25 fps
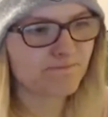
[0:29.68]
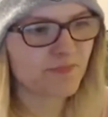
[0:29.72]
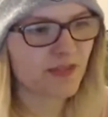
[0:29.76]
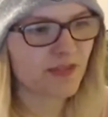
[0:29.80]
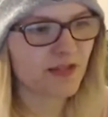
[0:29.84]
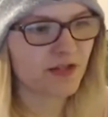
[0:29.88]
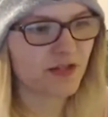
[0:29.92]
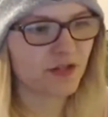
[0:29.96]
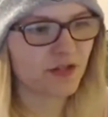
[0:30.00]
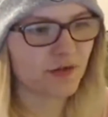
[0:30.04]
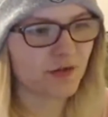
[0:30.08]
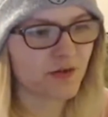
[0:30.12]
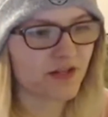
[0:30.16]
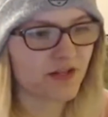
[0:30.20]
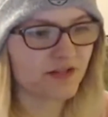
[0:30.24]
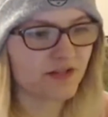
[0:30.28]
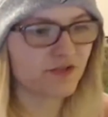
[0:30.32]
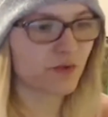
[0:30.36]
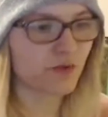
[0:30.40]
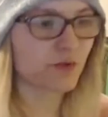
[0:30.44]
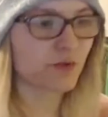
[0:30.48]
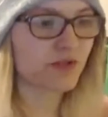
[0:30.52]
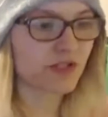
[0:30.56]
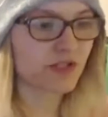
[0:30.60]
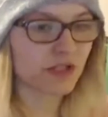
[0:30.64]
You know, he
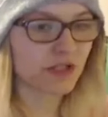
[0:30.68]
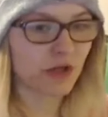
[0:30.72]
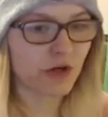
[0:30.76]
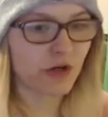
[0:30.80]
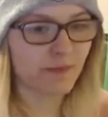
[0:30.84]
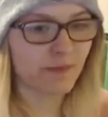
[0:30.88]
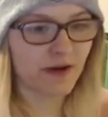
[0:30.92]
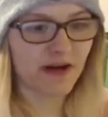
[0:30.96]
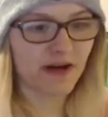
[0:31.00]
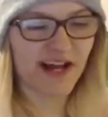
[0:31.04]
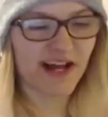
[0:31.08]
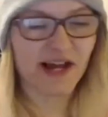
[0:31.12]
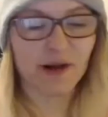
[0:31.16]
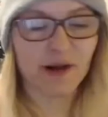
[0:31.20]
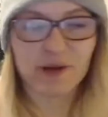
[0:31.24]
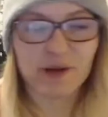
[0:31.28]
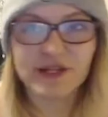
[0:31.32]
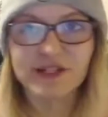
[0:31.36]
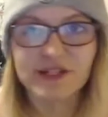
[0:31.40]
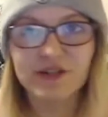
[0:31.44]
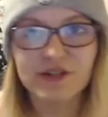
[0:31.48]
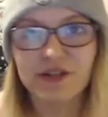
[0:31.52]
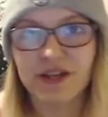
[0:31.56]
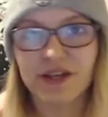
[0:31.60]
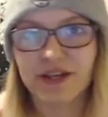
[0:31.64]
talks a lot about how
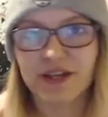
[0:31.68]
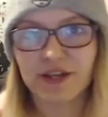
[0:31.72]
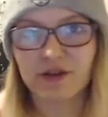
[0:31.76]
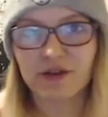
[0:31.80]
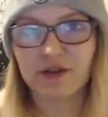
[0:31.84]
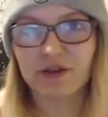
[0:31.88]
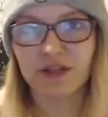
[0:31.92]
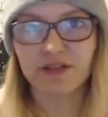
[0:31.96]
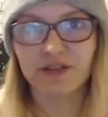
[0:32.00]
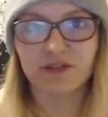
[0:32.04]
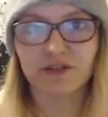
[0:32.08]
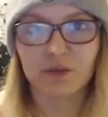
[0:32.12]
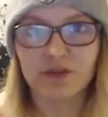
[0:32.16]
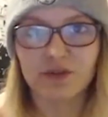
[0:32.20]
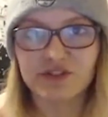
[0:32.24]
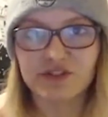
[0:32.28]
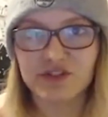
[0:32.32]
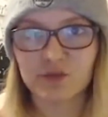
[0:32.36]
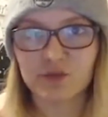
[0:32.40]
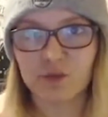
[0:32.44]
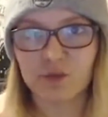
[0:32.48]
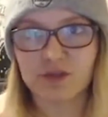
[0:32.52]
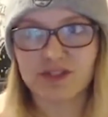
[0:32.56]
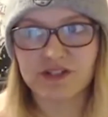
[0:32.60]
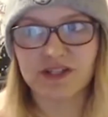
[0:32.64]
he's always
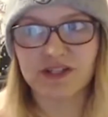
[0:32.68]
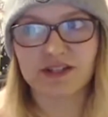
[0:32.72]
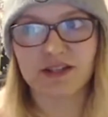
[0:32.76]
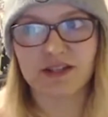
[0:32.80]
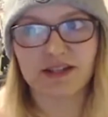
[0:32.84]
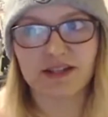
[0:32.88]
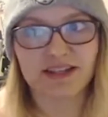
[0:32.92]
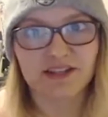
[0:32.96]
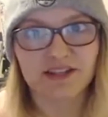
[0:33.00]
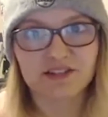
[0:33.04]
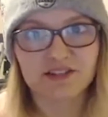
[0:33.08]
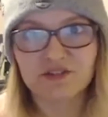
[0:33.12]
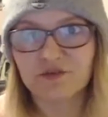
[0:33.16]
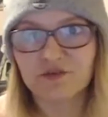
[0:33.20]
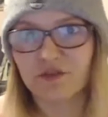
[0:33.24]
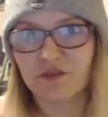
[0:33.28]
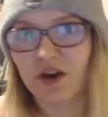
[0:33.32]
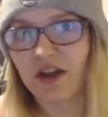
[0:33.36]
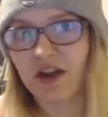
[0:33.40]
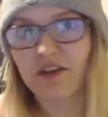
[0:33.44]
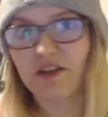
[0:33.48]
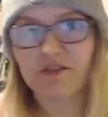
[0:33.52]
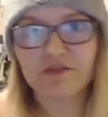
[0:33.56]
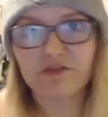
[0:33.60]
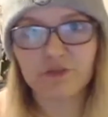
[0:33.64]
just wanted at least
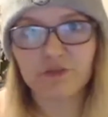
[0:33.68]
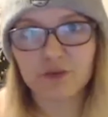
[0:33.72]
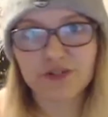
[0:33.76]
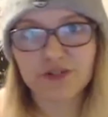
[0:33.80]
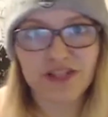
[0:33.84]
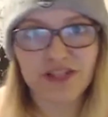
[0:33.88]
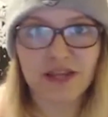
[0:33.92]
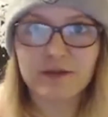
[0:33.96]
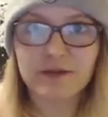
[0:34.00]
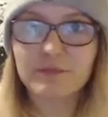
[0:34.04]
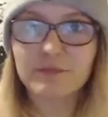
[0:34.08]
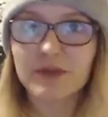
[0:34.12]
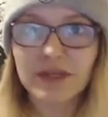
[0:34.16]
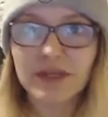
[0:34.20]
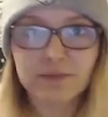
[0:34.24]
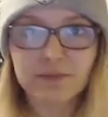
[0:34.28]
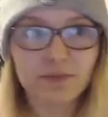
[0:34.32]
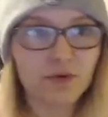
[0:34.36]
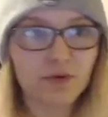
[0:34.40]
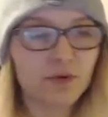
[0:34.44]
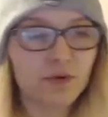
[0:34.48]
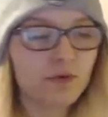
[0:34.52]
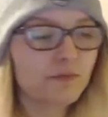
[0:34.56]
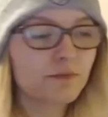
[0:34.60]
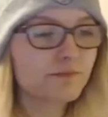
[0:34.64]
5 or 10
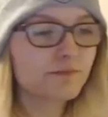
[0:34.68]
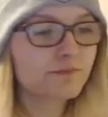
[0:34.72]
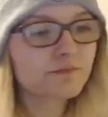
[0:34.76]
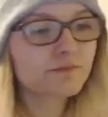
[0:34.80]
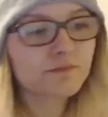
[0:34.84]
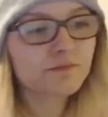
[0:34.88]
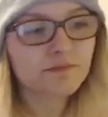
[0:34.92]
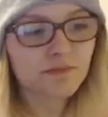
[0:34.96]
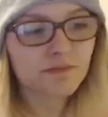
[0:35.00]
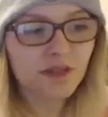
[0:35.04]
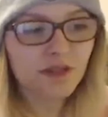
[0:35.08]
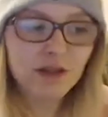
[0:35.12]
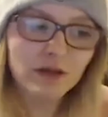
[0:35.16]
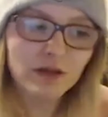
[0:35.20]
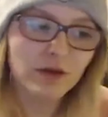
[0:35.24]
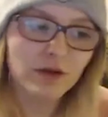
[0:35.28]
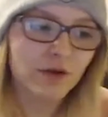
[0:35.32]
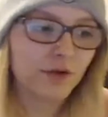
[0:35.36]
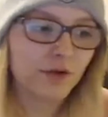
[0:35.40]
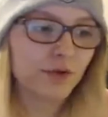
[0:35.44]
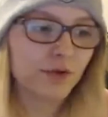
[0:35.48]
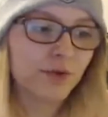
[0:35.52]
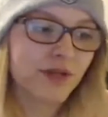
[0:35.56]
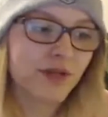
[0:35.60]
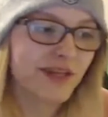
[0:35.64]
people
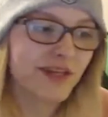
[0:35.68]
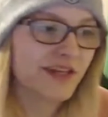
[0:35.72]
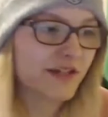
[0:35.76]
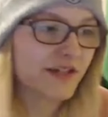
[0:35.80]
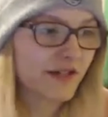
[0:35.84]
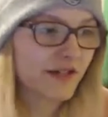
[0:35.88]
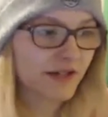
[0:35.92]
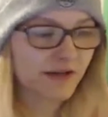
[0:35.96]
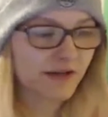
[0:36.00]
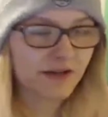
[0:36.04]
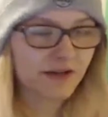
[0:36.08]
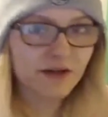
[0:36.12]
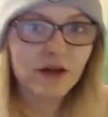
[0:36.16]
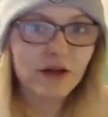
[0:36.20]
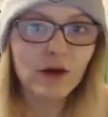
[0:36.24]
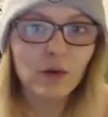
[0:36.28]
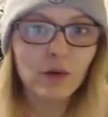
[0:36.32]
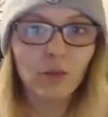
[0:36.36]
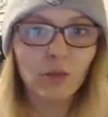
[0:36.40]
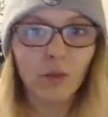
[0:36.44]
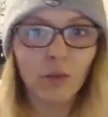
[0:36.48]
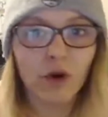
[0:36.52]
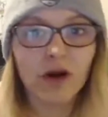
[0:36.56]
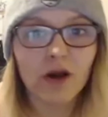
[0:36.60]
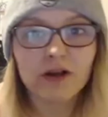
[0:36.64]
who he can
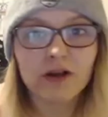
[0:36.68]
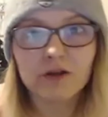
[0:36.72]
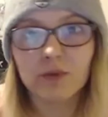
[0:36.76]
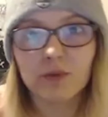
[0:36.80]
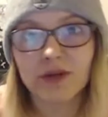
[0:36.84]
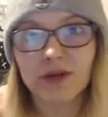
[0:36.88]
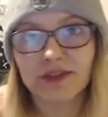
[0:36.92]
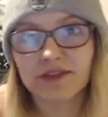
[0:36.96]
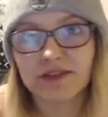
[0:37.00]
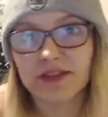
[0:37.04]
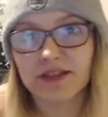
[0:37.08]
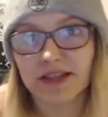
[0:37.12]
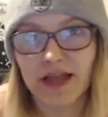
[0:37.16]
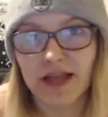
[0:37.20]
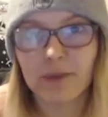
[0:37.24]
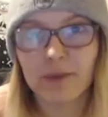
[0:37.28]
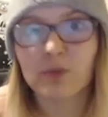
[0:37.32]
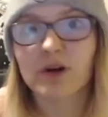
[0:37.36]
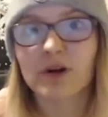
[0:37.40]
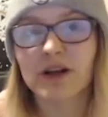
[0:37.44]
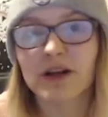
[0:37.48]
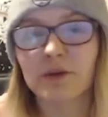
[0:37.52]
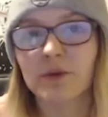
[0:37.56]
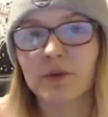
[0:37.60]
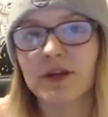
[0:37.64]
work with,
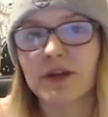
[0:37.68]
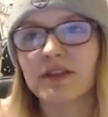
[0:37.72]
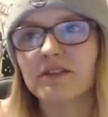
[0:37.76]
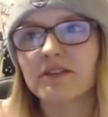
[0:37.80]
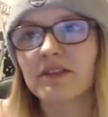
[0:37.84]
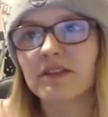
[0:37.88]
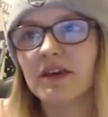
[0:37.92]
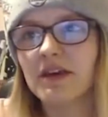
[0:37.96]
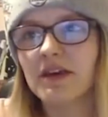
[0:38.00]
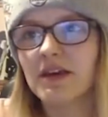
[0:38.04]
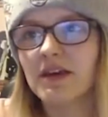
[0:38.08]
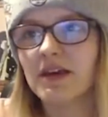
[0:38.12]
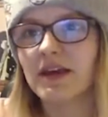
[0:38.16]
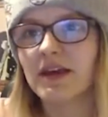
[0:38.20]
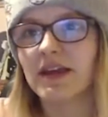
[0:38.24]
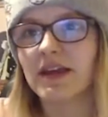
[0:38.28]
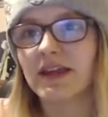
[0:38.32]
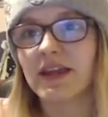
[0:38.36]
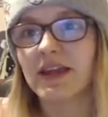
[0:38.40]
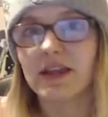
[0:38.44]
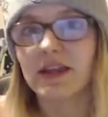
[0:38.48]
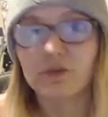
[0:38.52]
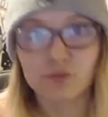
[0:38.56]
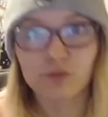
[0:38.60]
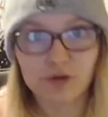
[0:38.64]
collaborate with
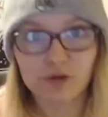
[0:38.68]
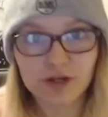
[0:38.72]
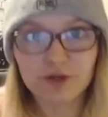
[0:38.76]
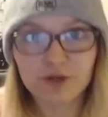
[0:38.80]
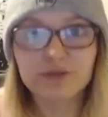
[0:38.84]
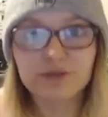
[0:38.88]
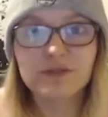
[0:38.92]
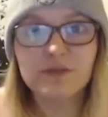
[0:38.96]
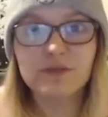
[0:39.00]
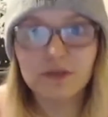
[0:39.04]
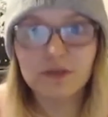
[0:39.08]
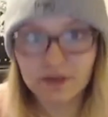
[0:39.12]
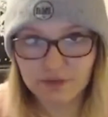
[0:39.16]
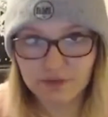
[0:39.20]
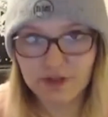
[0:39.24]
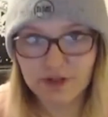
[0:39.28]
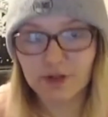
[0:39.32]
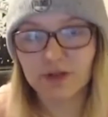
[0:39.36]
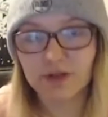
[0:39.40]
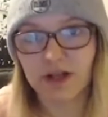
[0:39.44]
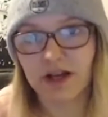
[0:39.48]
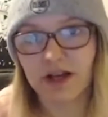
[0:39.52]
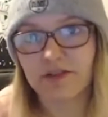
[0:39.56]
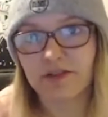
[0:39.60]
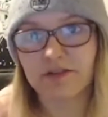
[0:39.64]
in real
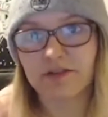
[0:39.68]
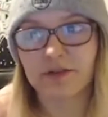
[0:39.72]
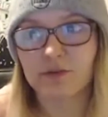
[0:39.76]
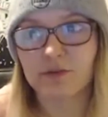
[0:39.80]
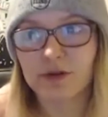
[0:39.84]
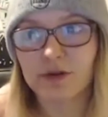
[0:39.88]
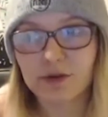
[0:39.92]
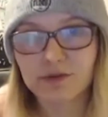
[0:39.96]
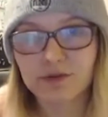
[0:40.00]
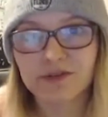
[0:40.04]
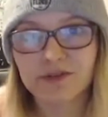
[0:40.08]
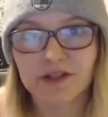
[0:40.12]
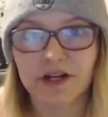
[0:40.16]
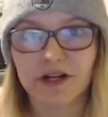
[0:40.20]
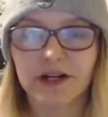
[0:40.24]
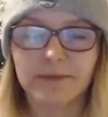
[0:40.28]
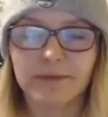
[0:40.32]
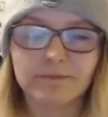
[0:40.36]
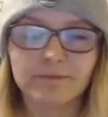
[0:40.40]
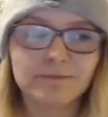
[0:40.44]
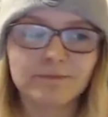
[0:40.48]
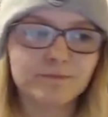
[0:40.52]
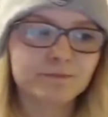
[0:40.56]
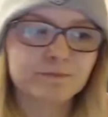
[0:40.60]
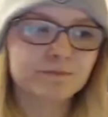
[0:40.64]
life, in real
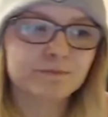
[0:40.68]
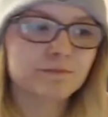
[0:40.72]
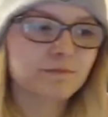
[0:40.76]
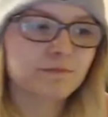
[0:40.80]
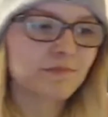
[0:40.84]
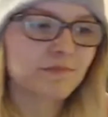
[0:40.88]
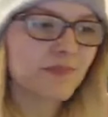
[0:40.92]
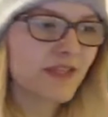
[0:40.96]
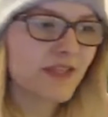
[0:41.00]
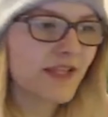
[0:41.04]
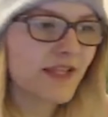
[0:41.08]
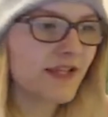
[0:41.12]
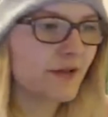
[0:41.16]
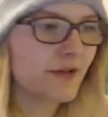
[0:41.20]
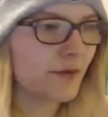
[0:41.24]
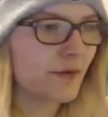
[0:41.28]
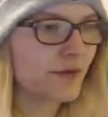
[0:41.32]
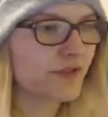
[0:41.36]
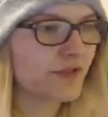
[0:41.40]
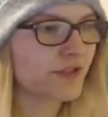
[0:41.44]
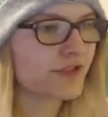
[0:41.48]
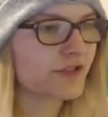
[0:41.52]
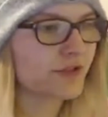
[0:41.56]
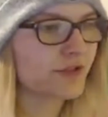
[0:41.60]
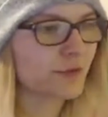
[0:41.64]
time, in
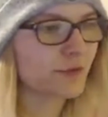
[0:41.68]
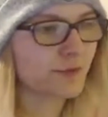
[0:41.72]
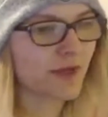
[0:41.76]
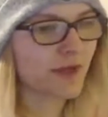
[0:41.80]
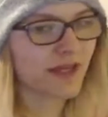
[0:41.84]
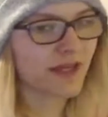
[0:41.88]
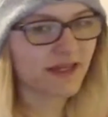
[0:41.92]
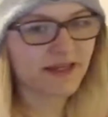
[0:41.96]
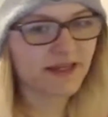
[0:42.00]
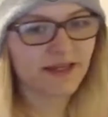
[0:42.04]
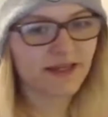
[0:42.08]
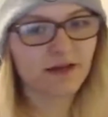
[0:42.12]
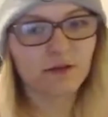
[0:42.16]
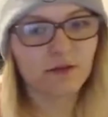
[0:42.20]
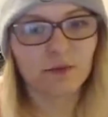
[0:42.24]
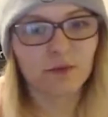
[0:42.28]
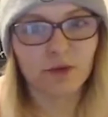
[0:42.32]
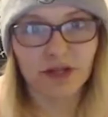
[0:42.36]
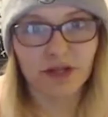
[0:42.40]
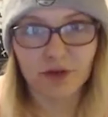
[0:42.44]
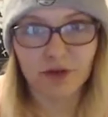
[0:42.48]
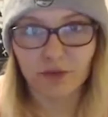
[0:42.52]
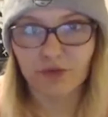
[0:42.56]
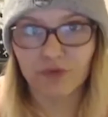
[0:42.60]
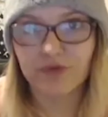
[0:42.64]
order to make what
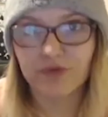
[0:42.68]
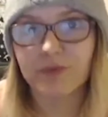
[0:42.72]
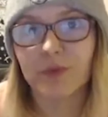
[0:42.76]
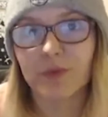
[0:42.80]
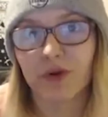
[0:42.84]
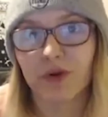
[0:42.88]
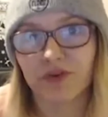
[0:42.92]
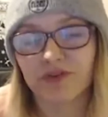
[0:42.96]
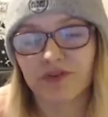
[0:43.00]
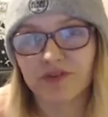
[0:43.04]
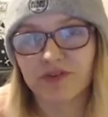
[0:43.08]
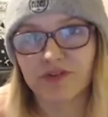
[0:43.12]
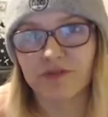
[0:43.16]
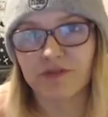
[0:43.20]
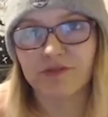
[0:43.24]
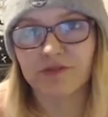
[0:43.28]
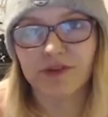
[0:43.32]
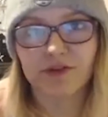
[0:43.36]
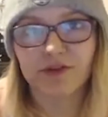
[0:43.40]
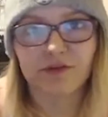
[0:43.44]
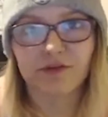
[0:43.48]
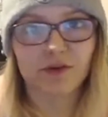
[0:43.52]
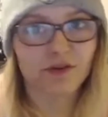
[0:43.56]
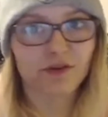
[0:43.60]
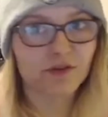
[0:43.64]
he calls a positive
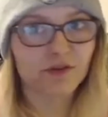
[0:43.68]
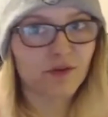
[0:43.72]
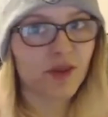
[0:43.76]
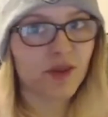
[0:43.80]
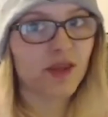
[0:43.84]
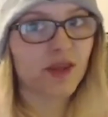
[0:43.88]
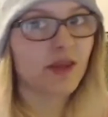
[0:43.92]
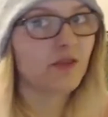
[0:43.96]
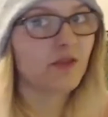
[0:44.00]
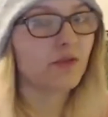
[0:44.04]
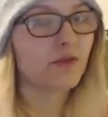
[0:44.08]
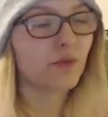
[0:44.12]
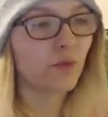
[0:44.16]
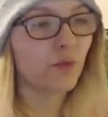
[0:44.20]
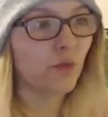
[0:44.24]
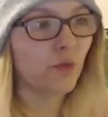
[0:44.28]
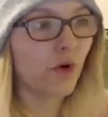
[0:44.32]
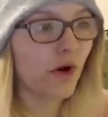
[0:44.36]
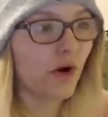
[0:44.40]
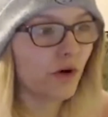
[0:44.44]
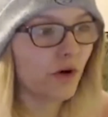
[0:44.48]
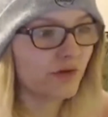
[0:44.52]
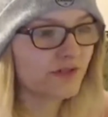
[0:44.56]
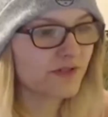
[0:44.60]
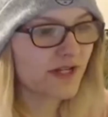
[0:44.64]
difference in the
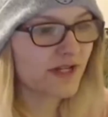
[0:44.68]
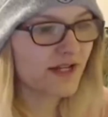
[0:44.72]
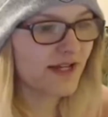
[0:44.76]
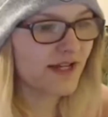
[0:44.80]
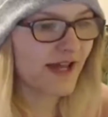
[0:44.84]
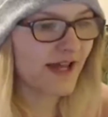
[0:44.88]
world.